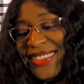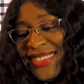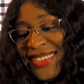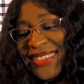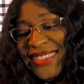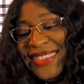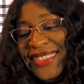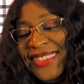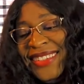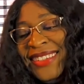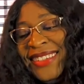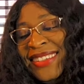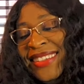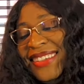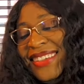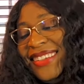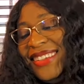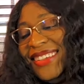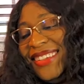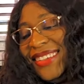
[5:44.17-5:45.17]

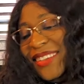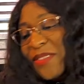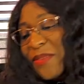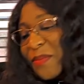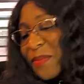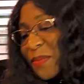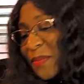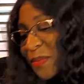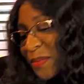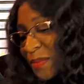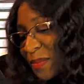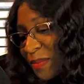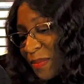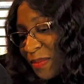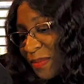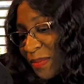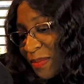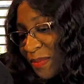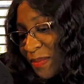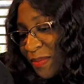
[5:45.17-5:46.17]

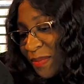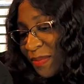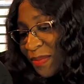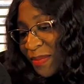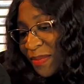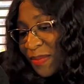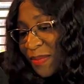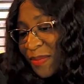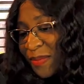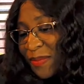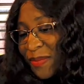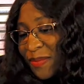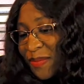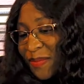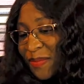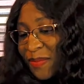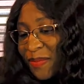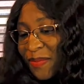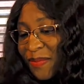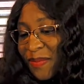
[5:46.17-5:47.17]

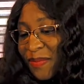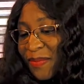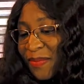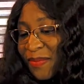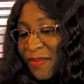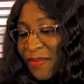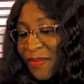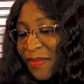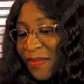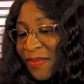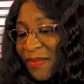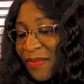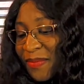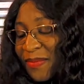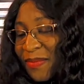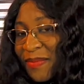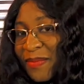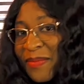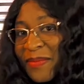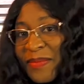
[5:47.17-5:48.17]

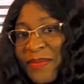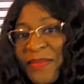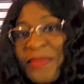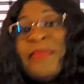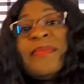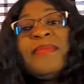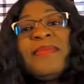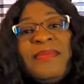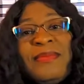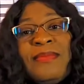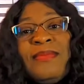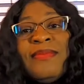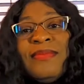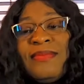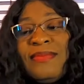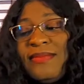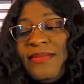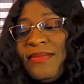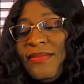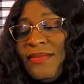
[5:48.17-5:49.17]

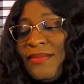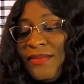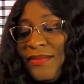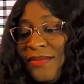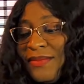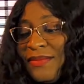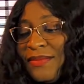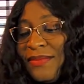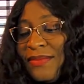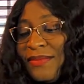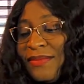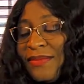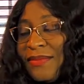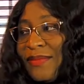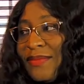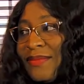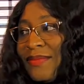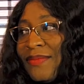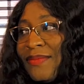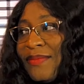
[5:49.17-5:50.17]

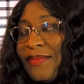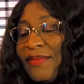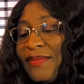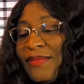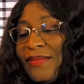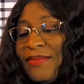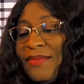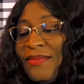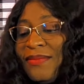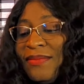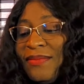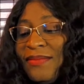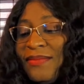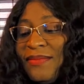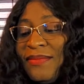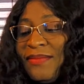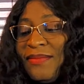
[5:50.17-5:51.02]
No words are spoken by the person on screen.